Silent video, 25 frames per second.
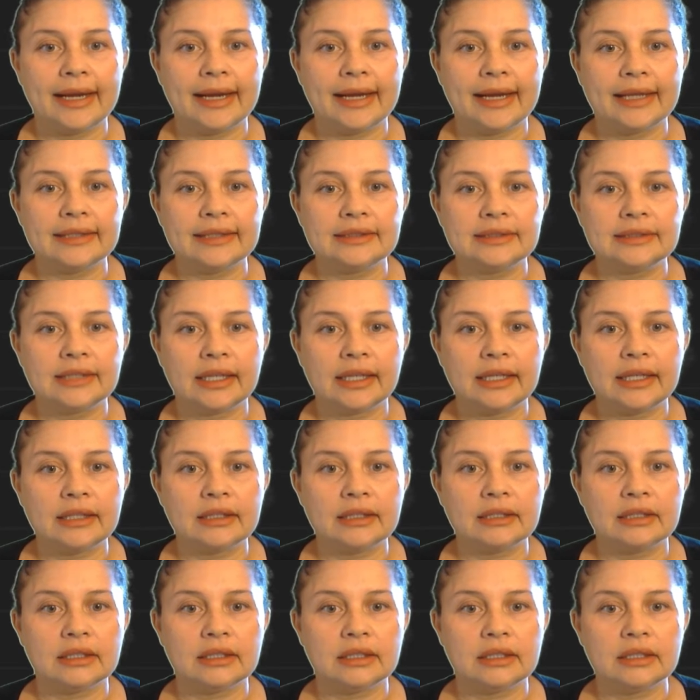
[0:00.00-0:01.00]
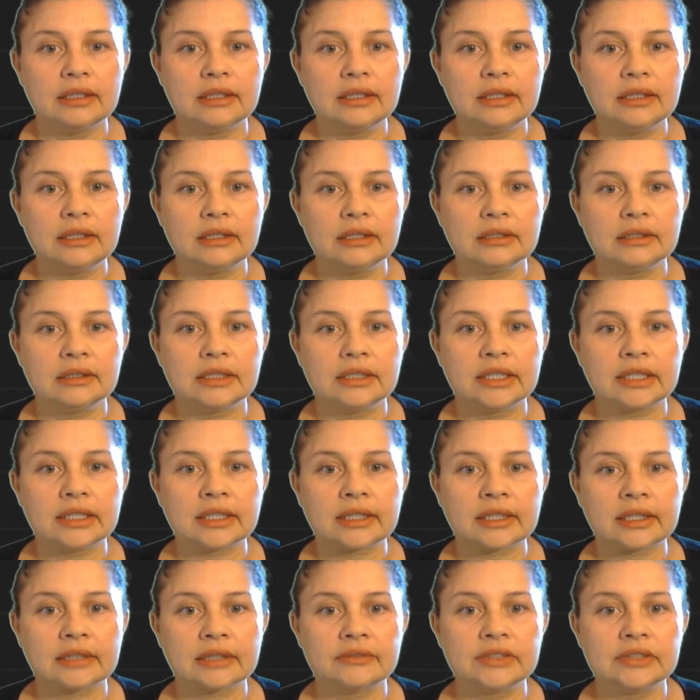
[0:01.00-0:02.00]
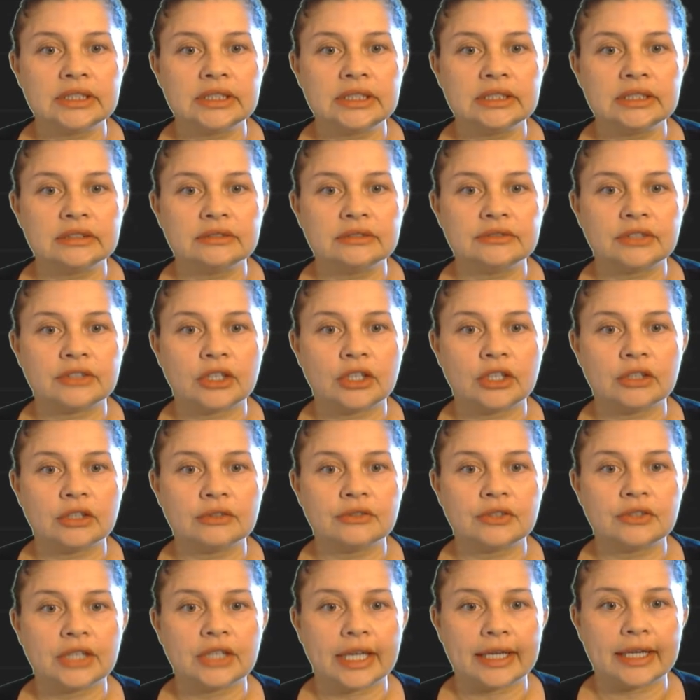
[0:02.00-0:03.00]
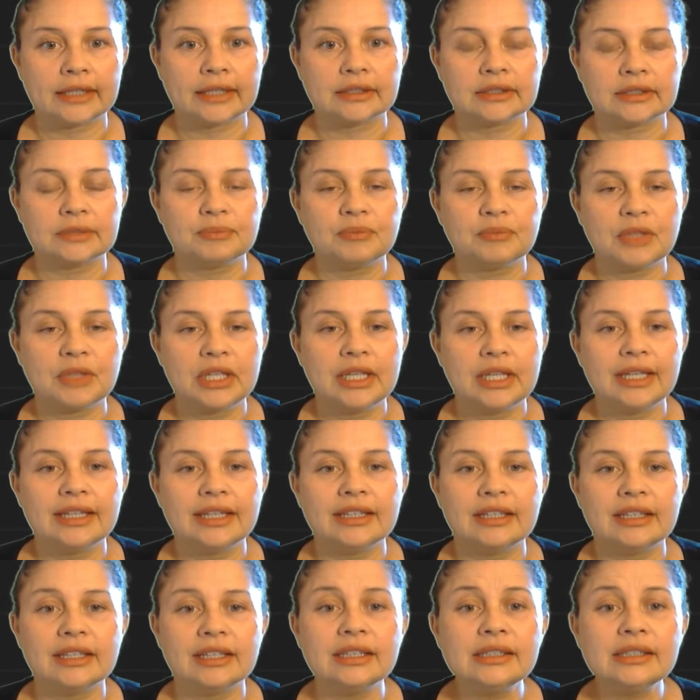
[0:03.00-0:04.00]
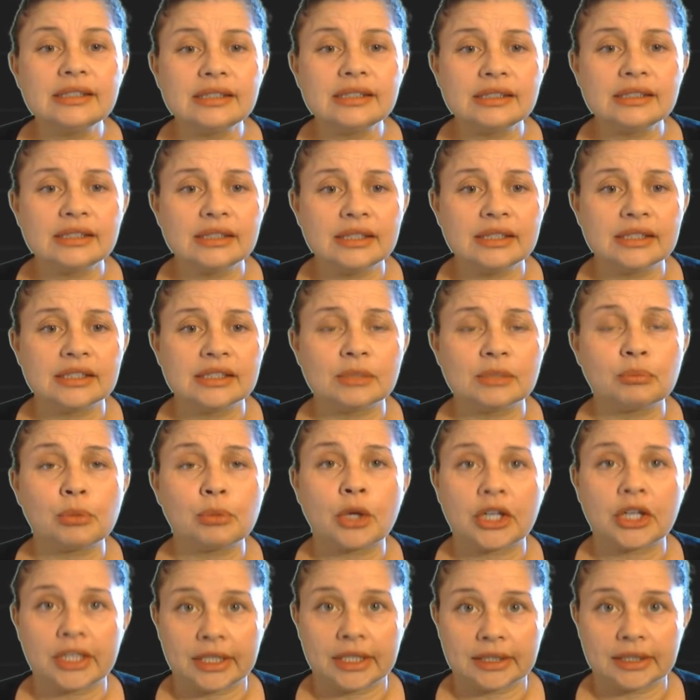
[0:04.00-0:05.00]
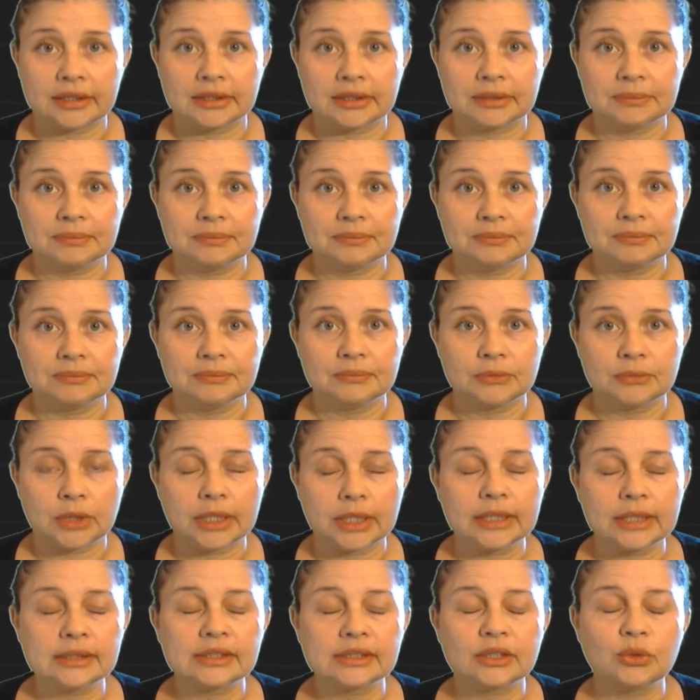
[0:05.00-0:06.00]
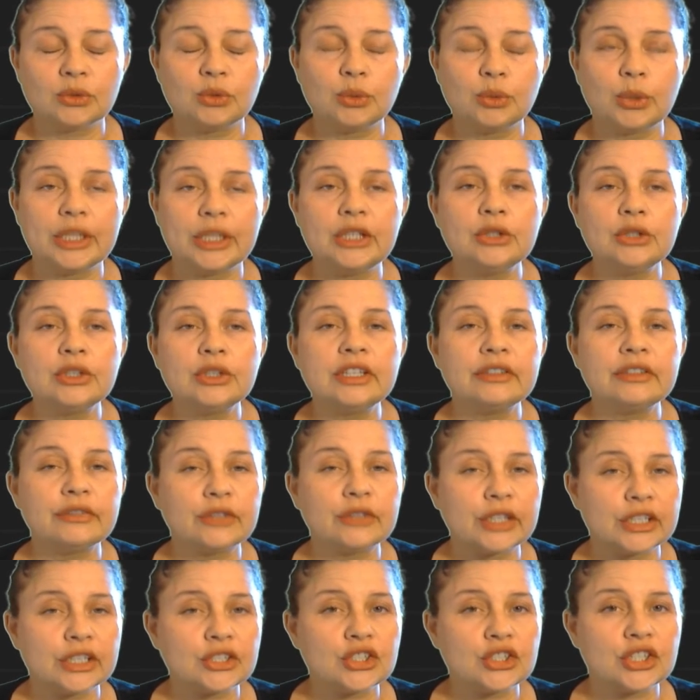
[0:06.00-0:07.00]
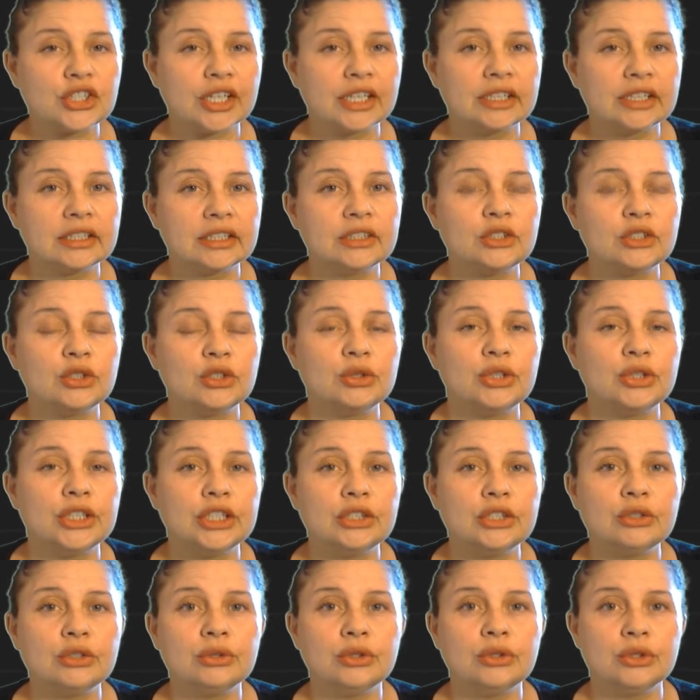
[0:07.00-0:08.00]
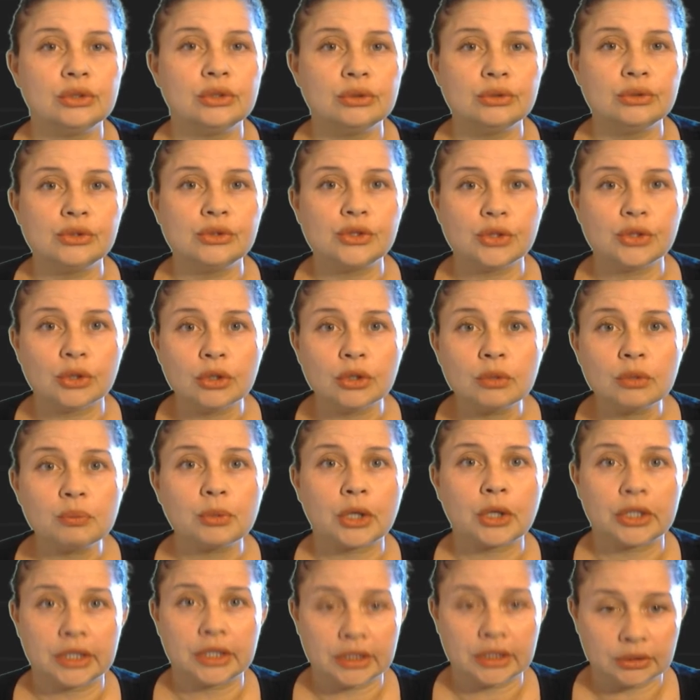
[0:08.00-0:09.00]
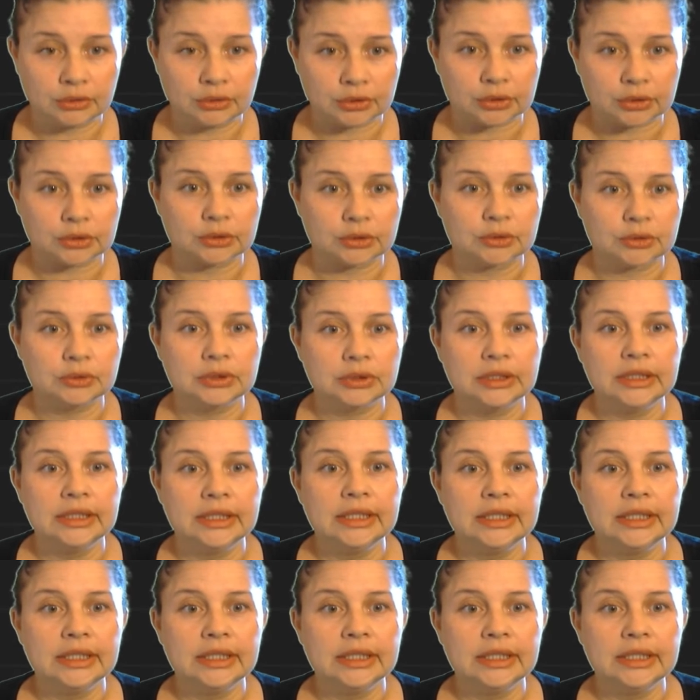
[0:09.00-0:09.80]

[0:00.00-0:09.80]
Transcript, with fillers: and I take the derivative of that. This is a product, right? So when you differentiate it, you need to use your product rule.